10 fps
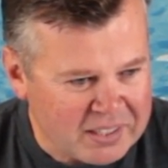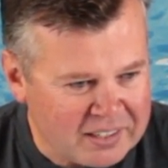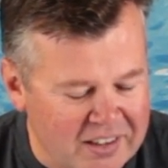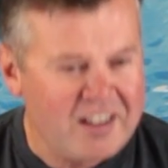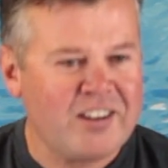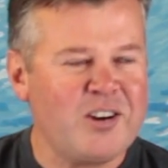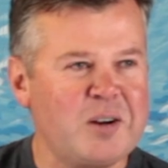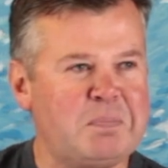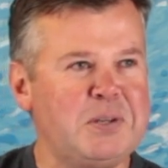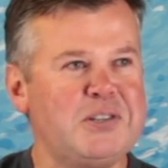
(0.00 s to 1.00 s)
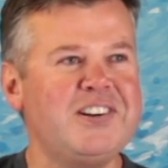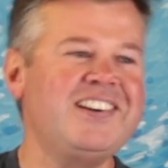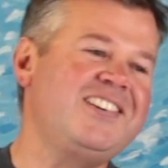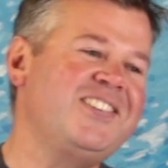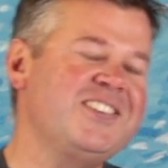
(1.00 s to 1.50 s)
Oh, I've got a blue
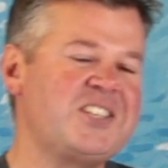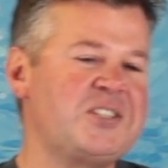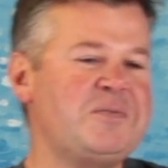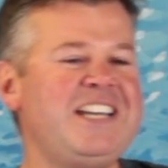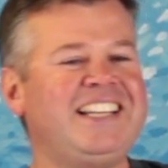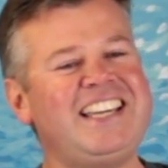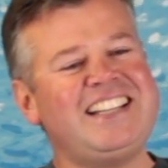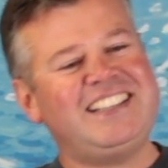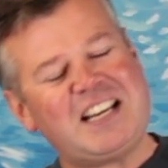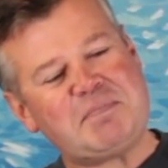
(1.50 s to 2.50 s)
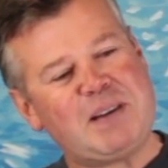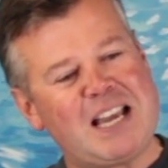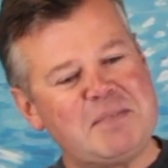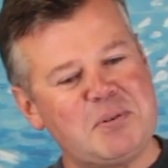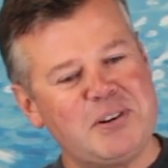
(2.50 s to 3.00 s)
runner on, sweet, get that
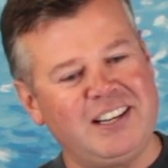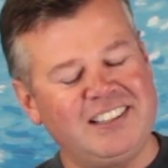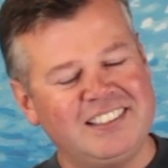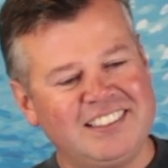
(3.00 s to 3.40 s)
bad boy in.